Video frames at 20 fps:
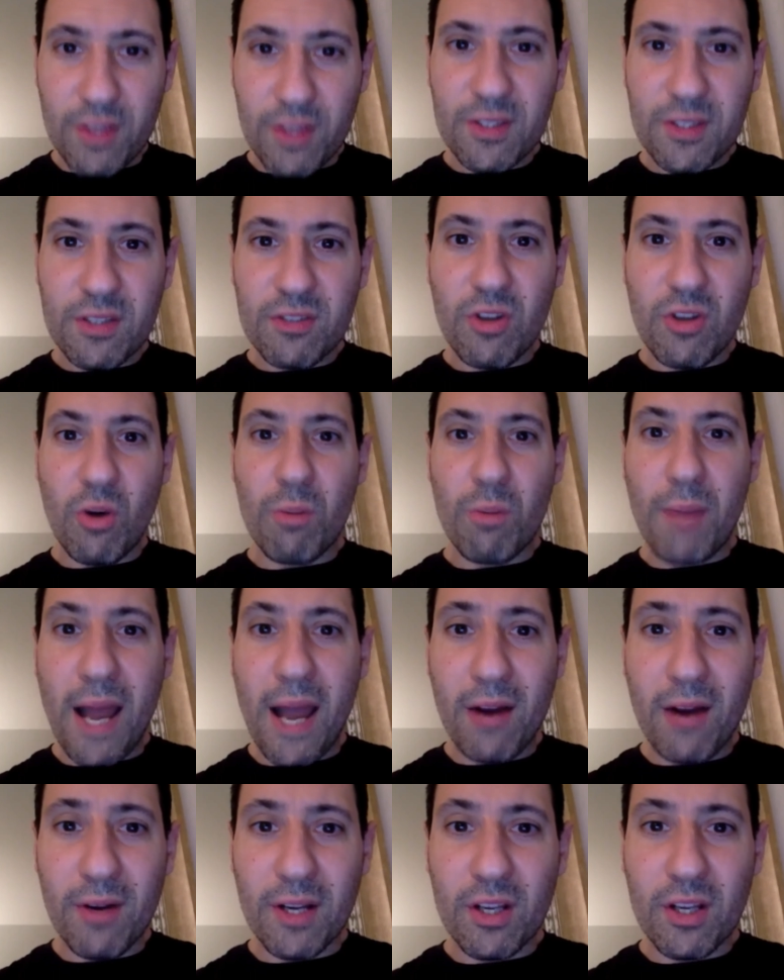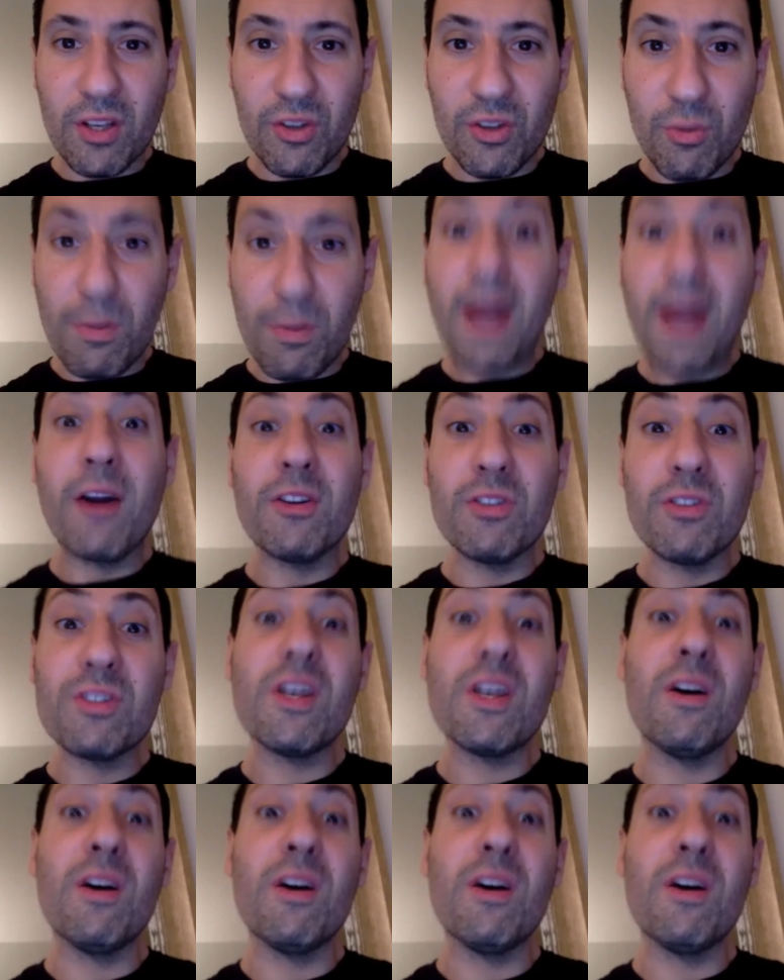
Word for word: so empowering. You empowered yourself.